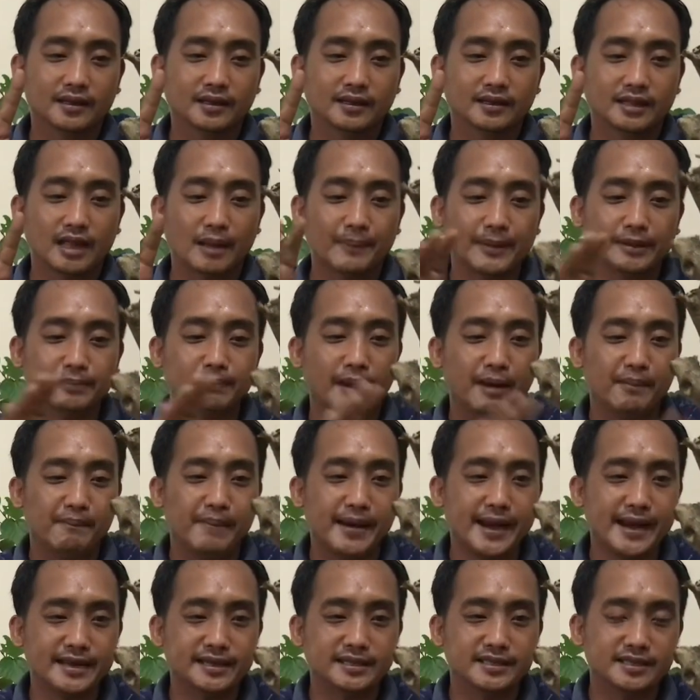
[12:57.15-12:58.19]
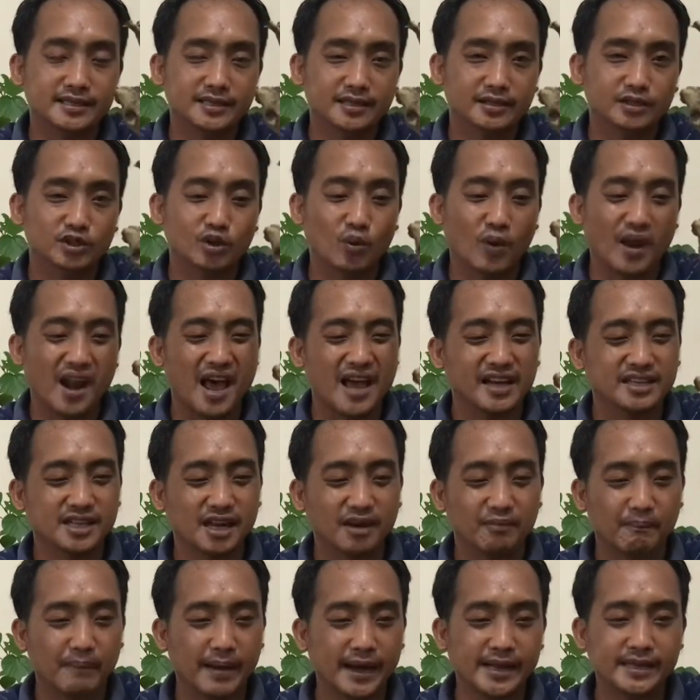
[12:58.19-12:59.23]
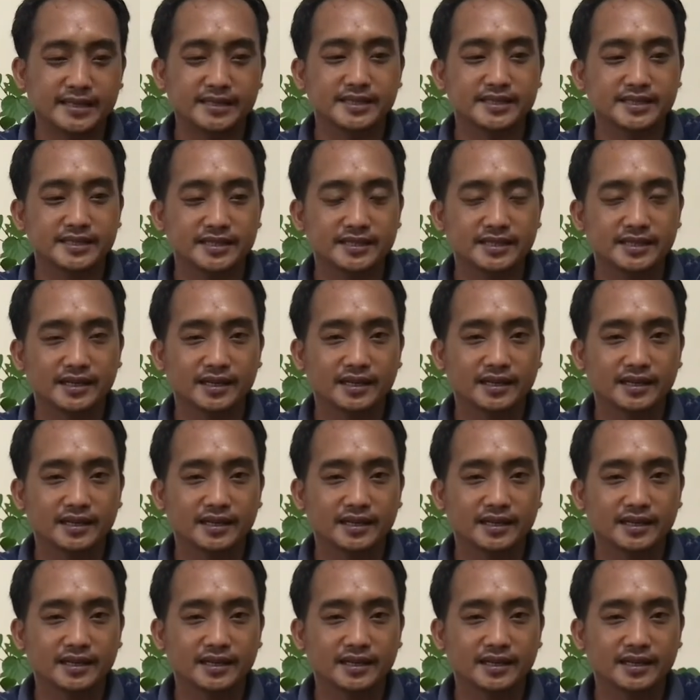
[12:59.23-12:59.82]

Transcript: dapat may base. So, wala siyang base.